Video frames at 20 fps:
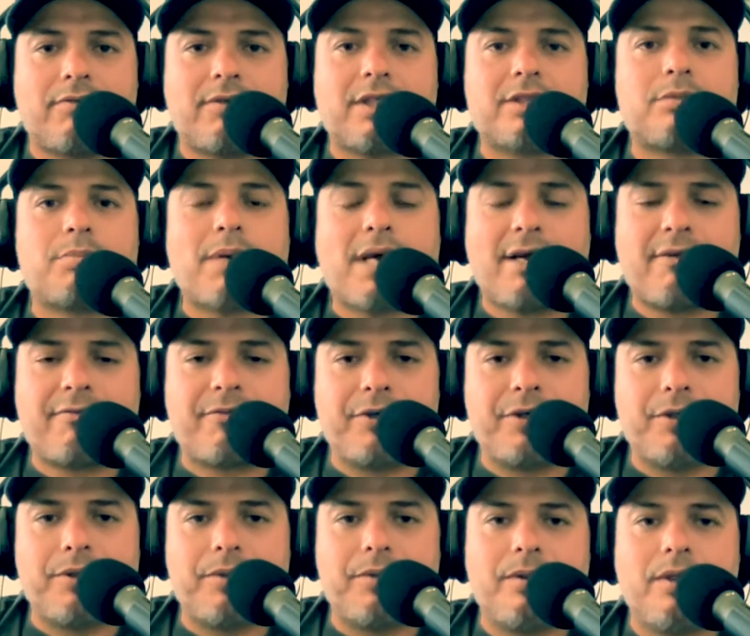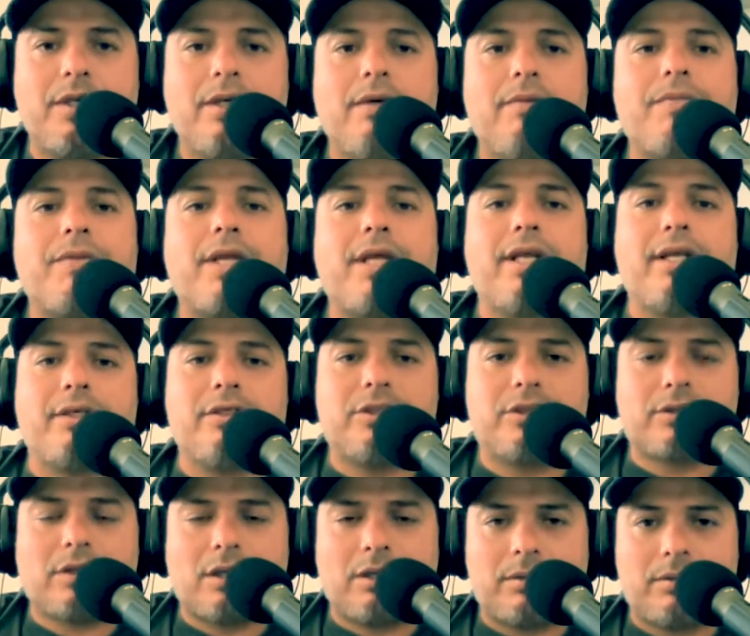that's bad for you. And then you
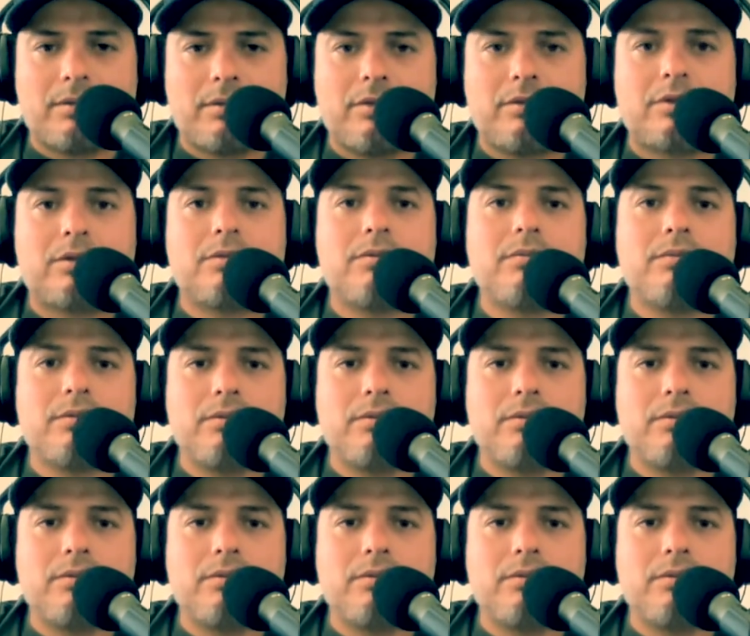start s-